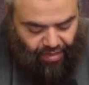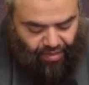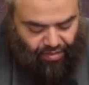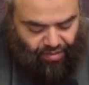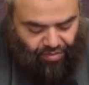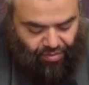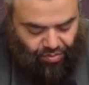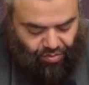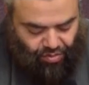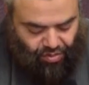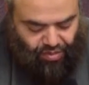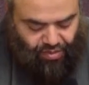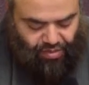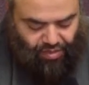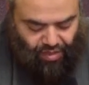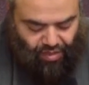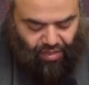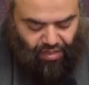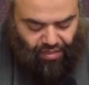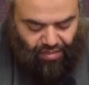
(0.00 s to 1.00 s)
So
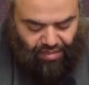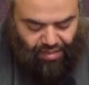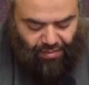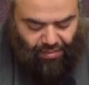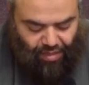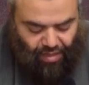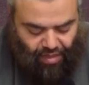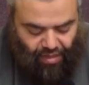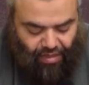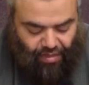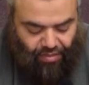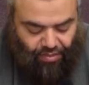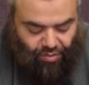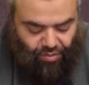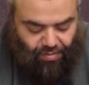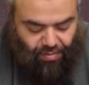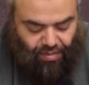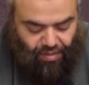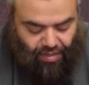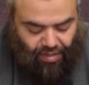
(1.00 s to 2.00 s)
these are some of the things
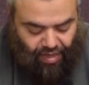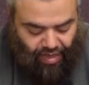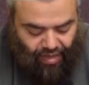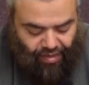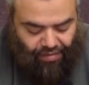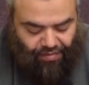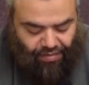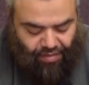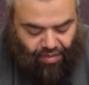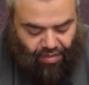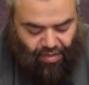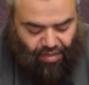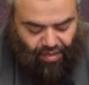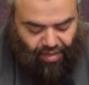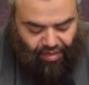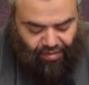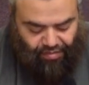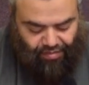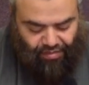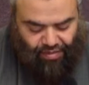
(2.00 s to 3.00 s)
to be done after their
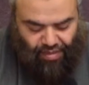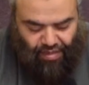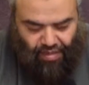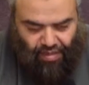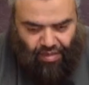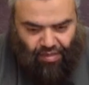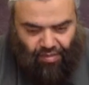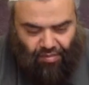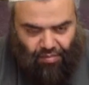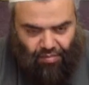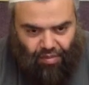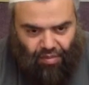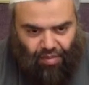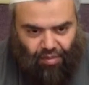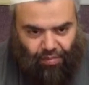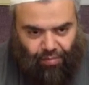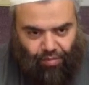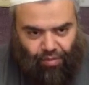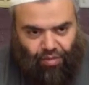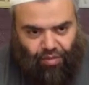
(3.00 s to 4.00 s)
life. But
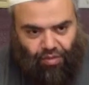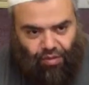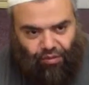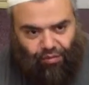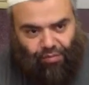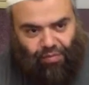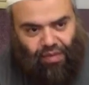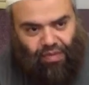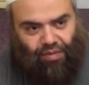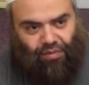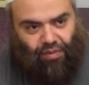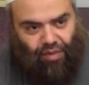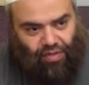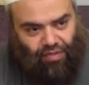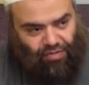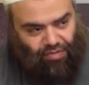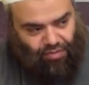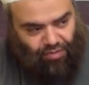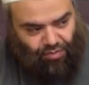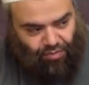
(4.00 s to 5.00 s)
the point of being
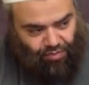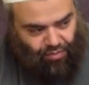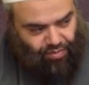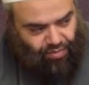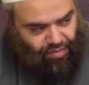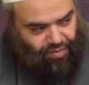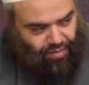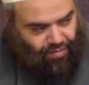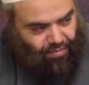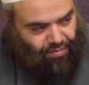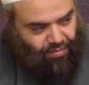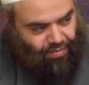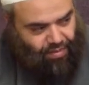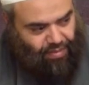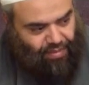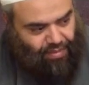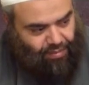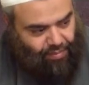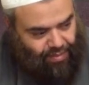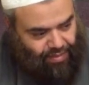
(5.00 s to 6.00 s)
righteous towards them
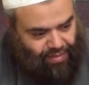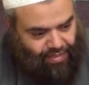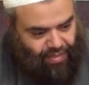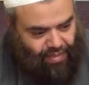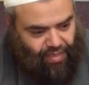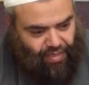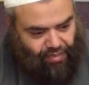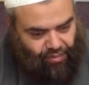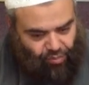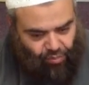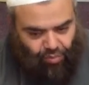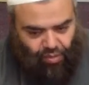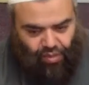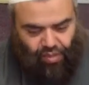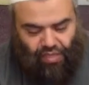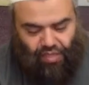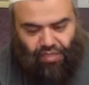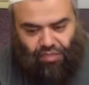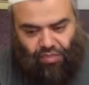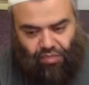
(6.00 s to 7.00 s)
is basically two
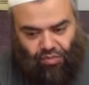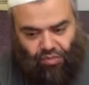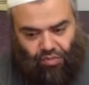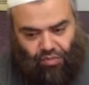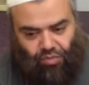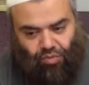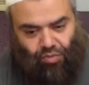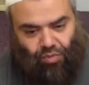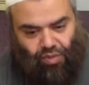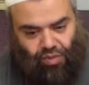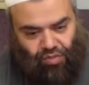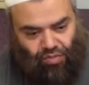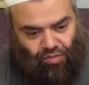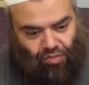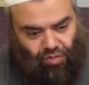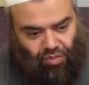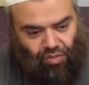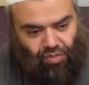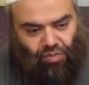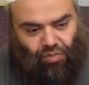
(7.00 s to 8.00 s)
things: to do what is
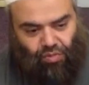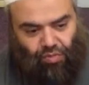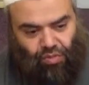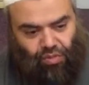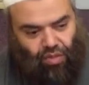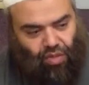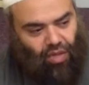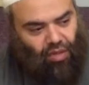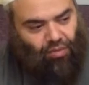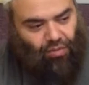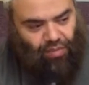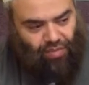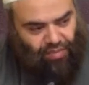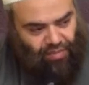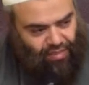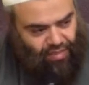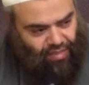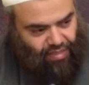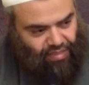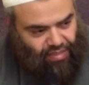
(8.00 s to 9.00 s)
good with all what
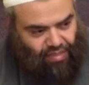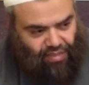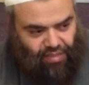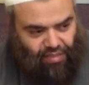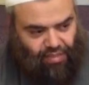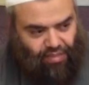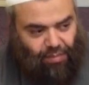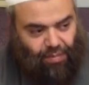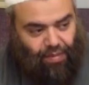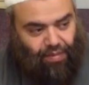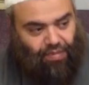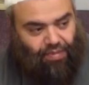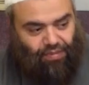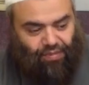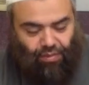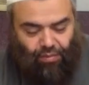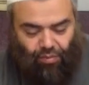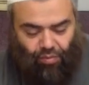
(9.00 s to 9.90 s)
it takes, and it depends